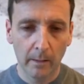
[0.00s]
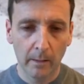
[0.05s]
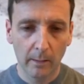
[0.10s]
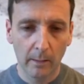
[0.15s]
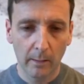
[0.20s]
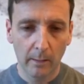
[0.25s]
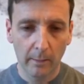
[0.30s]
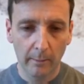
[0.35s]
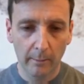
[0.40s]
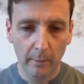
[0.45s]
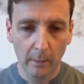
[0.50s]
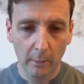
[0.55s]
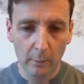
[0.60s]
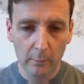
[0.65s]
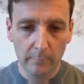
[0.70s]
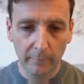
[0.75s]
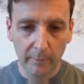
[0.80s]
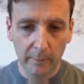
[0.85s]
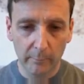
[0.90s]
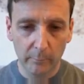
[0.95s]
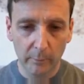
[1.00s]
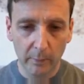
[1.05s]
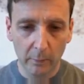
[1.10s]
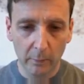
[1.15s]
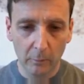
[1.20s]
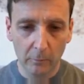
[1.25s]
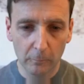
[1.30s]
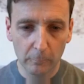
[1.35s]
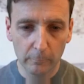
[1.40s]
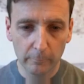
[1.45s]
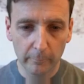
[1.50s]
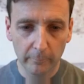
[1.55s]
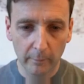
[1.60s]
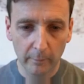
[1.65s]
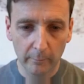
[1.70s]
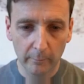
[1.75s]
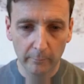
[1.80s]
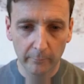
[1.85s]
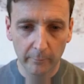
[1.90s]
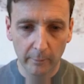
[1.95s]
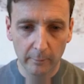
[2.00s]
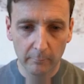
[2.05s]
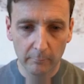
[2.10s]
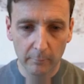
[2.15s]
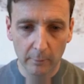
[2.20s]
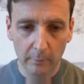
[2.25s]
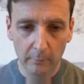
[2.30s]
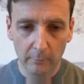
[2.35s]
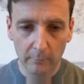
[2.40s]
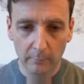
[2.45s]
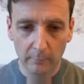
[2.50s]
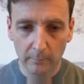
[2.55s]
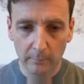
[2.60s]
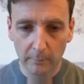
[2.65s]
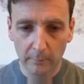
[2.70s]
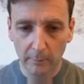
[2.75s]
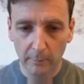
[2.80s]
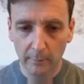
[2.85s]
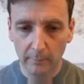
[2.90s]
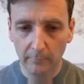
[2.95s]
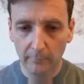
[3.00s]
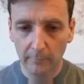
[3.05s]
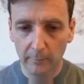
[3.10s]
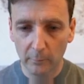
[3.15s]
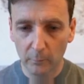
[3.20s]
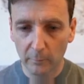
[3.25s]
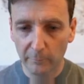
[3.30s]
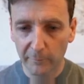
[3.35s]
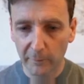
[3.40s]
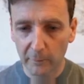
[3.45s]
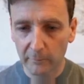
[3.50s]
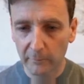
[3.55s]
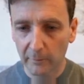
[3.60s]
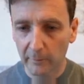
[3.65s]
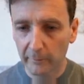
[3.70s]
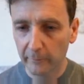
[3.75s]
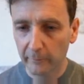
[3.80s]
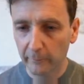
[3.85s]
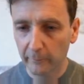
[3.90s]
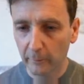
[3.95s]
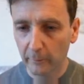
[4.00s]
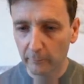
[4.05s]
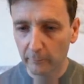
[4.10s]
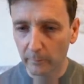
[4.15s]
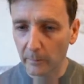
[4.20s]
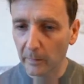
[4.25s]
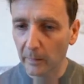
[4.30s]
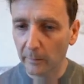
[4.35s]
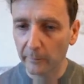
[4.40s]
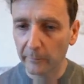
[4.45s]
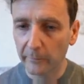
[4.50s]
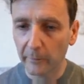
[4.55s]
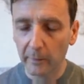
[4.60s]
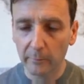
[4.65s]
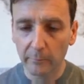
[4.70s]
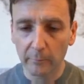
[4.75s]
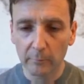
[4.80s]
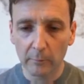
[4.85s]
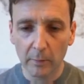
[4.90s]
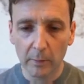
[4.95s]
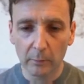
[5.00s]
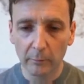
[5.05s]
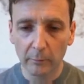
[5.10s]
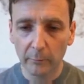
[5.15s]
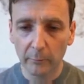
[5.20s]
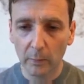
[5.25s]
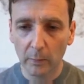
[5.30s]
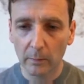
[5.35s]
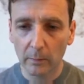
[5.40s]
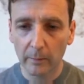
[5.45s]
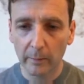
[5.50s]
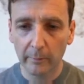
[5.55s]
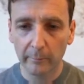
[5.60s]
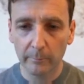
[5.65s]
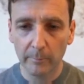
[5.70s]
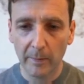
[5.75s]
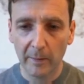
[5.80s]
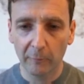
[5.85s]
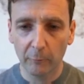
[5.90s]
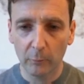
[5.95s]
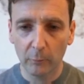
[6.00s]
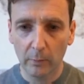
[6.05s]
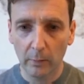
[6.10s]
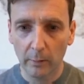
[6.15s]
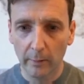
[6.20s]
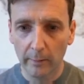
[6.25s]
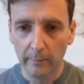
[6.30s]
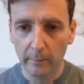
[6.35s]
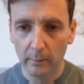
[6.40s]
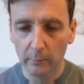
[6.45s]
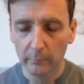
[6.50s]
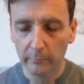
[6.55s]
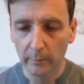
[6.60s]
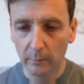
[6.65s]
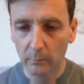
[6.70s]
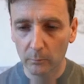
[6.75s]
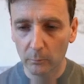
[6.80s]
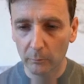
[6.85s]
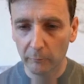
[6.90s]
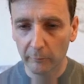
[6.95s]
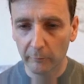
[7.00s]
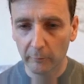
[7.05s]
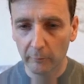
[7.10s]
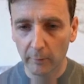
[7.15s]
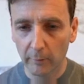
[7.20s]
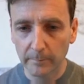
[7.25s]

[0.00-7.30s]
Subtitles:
And hopefully if we go over to the other side of the road, you can see all the photos I took from the other side of the road as well. And it's managed to align those in, which is great.